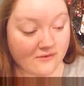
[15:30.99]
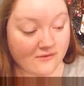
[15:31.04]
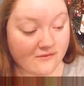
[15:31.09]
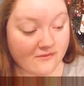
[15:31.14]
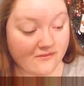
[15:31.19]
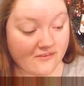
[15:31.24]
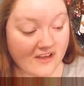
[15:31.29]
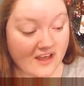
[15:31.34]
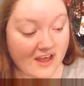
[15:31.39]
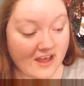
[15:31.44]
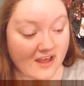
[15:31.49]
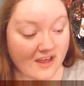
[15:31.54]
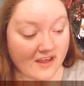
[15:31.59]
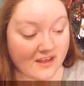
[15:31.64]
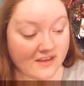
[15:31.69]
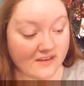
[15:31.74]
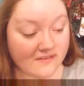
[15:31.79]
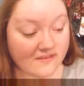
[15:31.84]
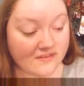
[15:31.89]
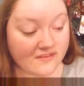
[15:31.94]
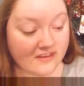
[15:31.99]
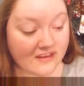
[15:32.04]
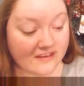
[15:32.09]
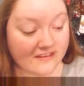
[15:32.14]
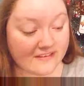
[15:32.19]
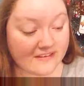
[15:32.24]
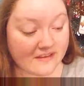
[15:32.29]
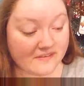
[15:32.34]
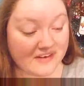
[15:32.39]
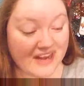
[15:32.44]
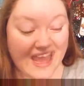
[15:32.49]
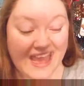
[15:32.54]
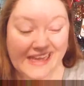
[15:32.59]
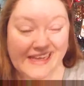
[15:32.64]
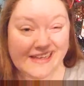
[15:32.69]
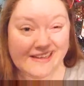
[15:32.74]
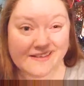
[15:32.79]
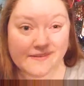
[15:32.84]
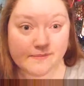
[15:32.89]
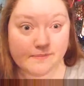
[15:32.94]
5, 6, 7,
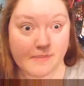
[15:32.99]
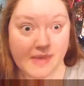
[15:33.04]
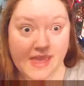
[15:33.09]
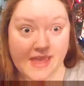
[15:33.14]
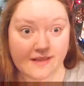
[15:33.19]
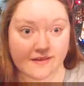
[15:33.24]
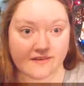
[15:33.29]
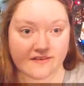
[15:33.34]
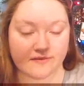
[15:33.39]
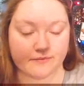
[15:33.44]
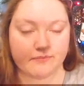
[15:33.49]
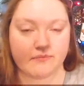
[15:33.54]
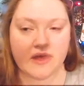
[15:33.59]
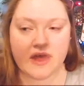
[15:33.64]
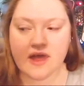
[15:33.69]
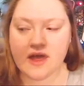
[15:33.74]
8 bits.